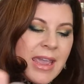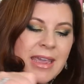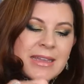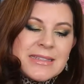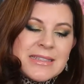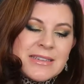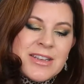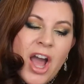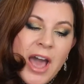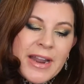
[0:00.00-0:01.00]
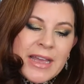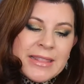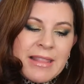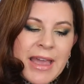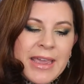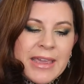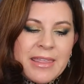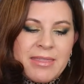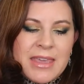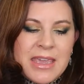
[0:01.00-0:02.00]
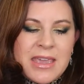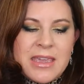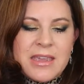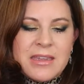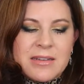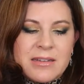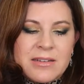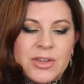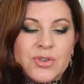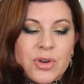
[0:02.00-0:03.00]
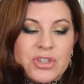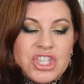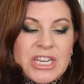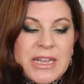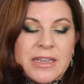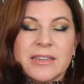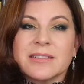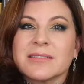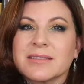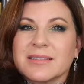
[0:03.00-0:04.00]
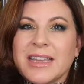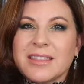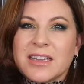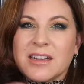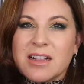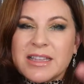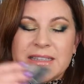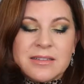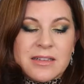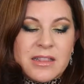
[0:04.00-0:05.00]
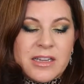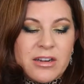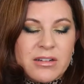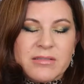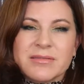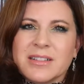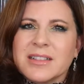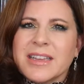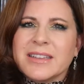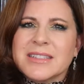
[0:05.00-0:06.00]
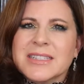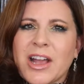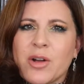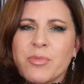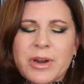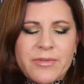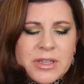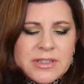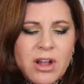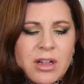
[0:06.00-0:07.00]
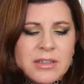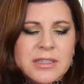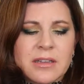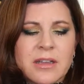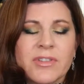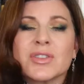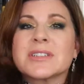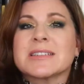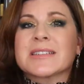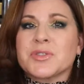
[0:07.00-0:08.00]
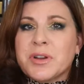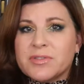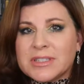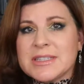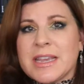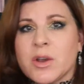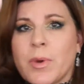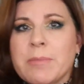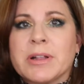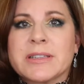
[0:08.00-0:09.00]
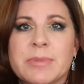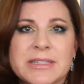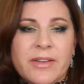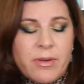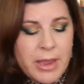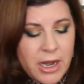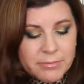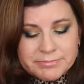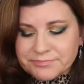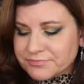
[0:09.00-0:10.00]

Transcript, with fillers: It's not unlike the Neutrogena, like the clean, clear, clean scalp, whatever it's called. I've used it to sort of take away buildup and stuff on my hair.